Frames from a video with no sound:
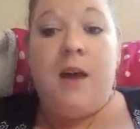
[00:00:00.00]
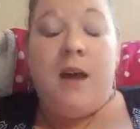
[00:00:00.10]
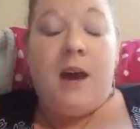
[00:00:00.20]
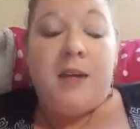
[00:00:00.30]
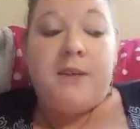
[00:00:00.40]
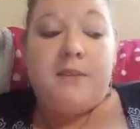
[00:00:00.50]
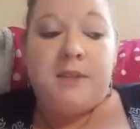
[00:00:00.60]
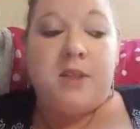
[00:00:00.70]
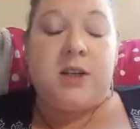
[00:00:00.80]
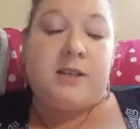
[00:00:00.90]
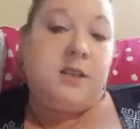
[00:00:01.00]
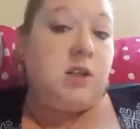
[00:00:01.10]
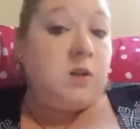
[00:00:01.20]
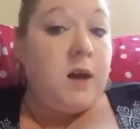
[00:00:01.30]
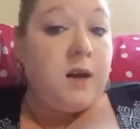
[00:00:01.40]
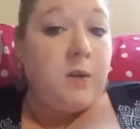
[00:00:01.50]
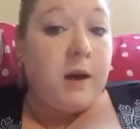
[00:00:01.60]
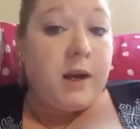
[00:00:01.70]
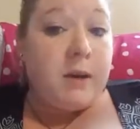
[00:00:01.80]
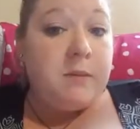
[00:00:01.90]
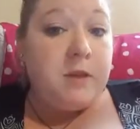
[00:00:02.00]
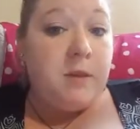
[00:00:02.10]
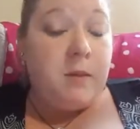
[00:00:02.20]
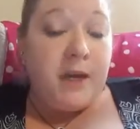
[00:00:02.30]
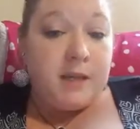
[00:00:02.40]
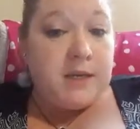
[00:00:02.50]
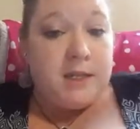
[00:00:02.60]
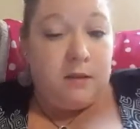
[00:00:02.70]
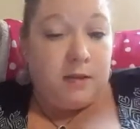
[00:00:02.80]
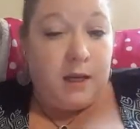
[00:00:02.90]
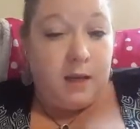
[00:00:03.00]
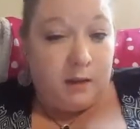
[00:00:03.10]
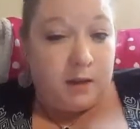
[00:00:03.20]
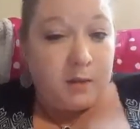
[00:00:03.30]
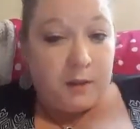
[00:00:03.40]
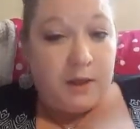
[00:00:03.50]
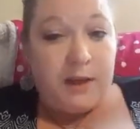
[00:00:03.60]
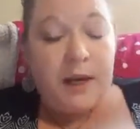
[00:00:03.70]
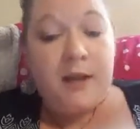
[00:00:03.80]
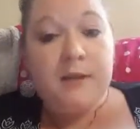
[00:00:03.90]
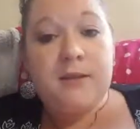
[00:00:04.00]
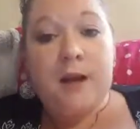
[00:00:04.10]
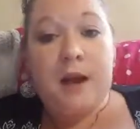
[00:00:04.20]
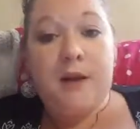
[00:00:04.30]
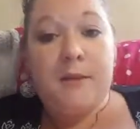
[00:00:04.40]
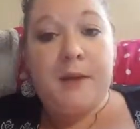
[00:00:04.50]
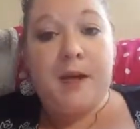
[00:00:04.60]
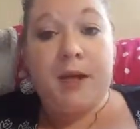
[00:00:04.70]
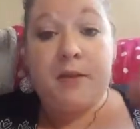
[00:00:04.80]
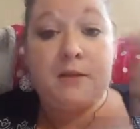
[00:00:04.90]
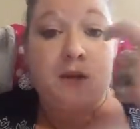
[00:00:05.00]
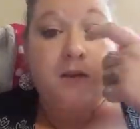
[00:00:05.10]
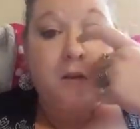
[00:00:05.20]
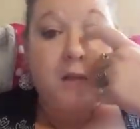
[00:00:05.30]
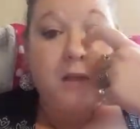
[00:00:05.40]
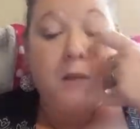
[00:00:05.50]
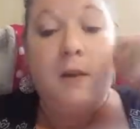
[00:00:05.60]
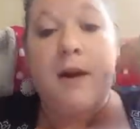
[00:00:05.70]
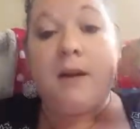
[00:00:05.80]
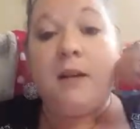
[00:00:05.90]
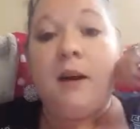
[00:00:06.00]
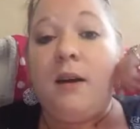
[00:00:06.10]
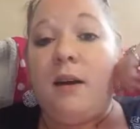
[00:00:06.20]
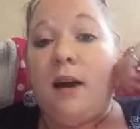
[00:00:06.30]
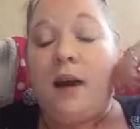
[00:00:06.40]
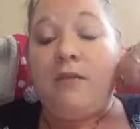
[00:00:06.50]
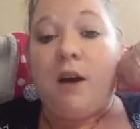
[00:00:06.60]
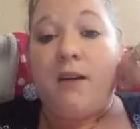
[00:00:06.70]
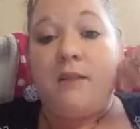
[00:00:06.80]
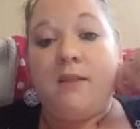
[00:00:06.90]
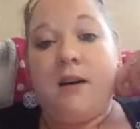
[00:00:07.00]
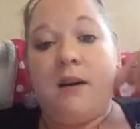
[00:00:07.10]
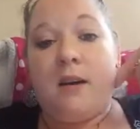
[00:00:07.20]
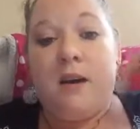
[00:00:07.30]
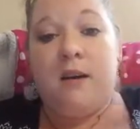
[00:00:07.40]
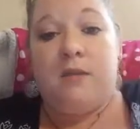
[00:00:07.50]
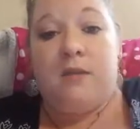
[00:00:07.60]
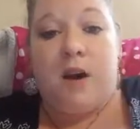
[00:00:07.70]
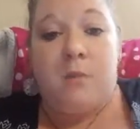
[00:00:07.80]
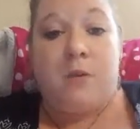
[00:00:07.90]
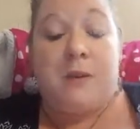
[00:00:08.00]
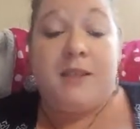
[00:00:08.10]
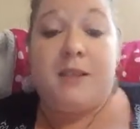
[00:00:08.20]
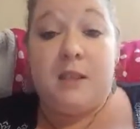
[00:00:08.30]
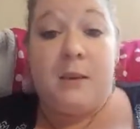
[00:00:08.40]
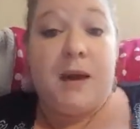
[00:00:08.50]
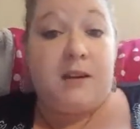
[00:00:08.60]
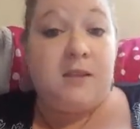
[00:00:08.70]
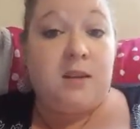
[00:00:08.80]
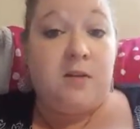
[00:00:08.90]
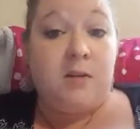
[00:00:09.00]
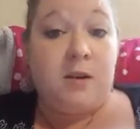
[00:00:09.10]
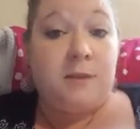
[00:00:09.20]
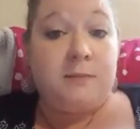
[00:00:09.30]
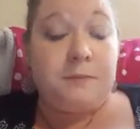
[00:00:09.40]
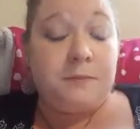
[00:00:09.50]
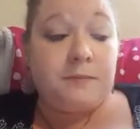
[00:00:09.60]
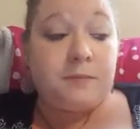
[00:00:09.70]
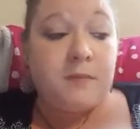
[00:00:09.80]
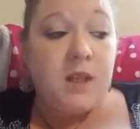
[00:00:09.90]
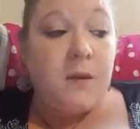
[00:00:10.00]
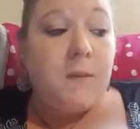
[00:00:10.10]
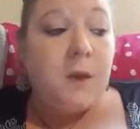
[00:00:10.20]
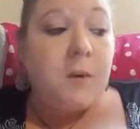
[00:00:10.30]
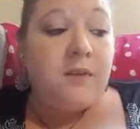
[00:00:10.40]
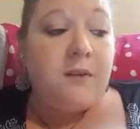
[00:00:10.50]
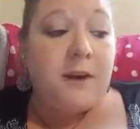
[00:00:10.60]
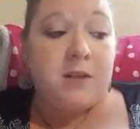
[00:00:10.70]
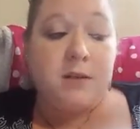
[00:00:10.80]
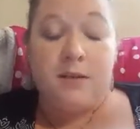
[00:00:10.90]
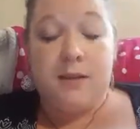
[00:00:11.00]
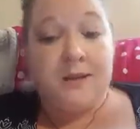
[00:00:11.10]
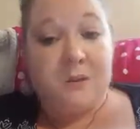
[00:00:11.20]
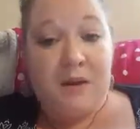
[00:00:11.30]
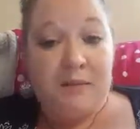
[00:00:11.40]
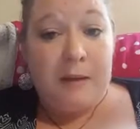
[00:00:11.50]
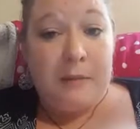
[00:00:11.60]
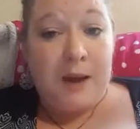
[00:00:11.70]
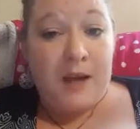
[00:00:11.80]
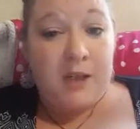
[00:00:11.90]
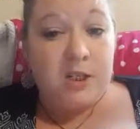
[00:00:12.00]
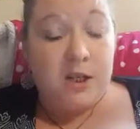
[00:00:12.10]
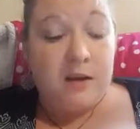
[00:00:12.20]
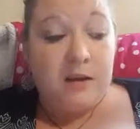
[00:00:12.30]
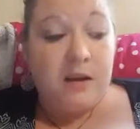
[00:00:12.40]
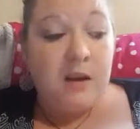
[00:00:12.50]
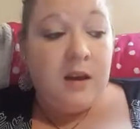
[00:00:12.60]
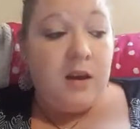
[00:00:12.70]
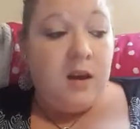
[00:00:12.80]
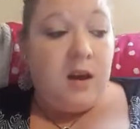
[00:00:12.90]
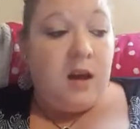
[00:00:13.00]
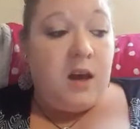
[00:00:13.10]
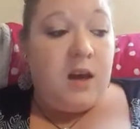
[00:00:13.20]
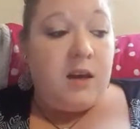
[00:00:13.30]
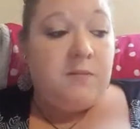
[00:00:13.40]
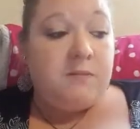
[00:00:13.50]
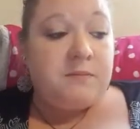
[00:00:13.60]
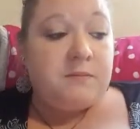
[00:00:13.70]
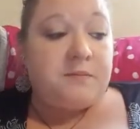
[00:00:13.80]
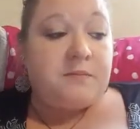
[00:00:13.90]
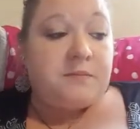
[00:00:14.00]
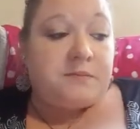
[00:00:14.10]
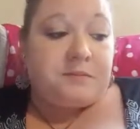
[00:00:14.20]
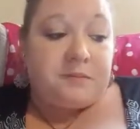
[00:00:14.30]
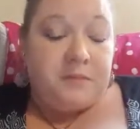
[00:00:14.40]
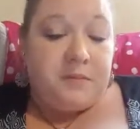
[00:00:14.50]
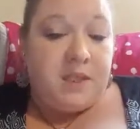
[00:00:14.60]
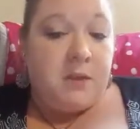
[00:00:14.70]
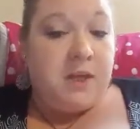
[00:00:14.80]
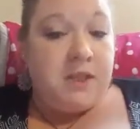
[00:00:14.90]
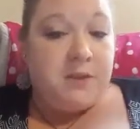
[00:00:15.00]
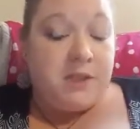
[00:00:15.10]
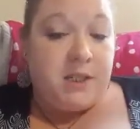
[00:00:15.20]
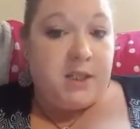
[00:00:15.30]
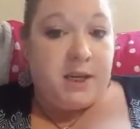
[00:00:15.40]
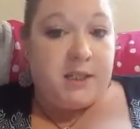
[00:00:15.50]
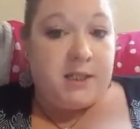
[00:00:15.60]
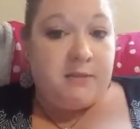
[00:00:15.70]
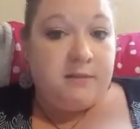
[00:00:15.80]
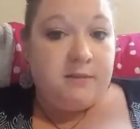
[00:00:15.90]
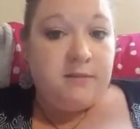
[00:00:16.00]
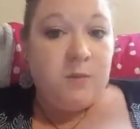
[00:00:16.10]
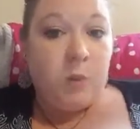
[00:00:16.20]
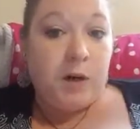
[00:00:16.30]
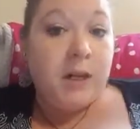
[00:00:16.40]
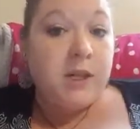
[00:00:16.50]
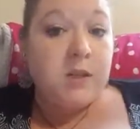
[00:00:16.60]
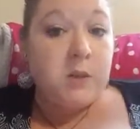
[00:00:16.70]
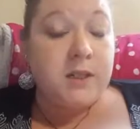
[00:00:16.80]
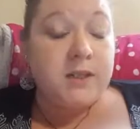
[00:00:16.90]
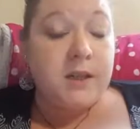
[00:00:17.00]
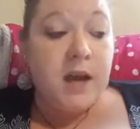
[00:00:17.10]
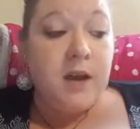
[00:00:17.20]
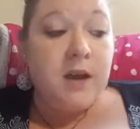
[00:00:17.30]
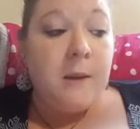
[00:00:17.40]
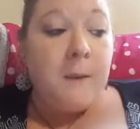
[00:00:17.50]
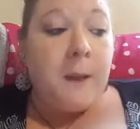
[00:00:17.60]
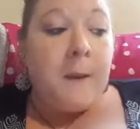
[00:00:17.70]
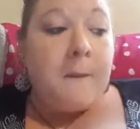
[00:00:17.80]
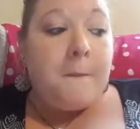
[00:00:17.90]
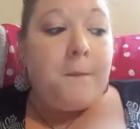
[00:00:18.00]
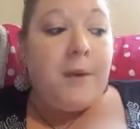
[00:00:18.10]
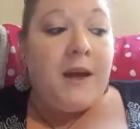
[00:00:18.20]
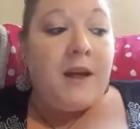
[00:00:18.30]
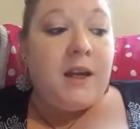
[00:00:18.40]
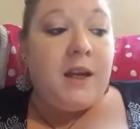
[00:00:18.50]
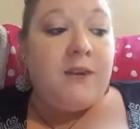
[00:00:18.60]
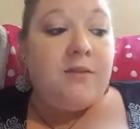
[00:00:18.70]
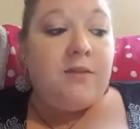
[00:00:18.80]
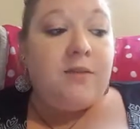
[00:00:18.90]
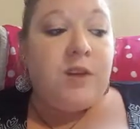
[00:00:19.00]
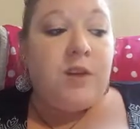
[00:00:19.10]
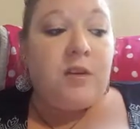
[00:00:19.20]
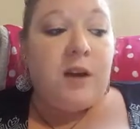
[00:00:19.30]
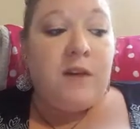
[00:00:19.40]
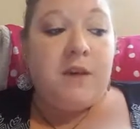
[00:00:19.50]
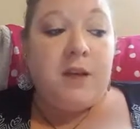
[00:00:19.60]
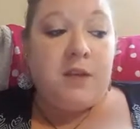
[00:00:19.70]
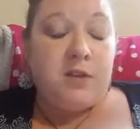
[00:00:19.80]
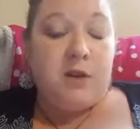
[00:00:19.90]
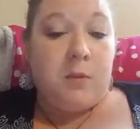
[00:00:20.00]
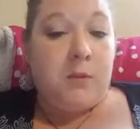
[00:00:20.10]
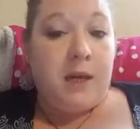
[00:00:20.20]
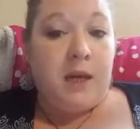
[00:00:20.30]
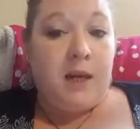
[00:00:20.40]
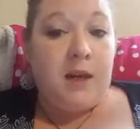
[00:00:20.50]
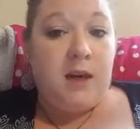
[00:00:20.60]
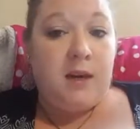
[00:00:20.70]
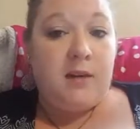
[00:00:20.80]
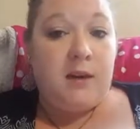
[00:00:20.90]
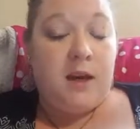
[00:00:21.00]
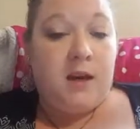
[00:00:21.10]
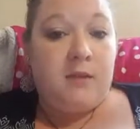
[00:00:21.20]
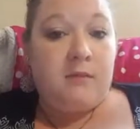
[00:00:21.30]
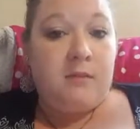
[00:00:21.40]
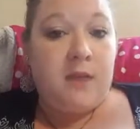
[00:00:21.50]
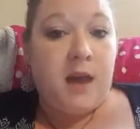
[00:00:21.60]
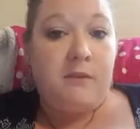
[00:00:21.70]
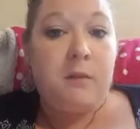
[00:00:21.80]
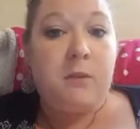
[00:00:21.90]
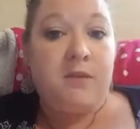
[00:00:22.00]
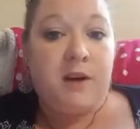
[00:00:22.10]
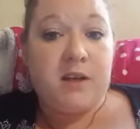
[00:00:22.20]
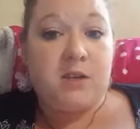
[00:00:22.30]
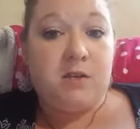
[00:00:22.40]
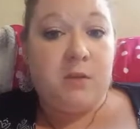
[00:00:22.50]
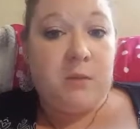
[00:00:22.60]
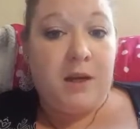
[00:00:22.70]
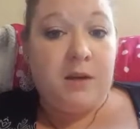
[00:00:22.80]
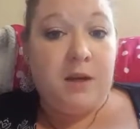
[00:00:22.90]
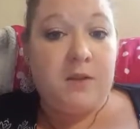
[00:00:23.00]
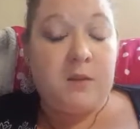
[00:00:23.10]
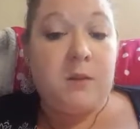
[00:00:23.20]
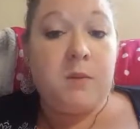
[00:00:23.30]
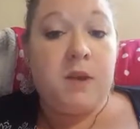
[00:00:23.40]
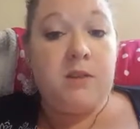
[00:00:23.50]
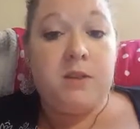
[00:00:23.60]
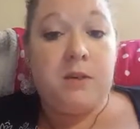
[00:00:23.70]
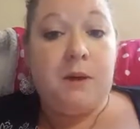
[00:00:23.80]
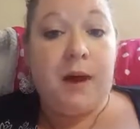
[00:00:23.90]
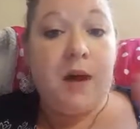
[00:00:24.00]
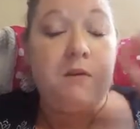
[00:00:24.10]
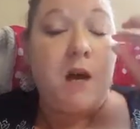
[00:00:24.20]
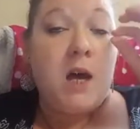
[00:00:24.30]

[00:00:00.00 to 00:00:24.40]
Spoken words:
I do suggest you try to work up to it because I do think it looks really nice, and it goes over really well. I've gotten a lot of compliments in the past over the professionalism of packaging, so I do suggest working towards that. But if you're having any trouble making it have a professional appearance with what you do have,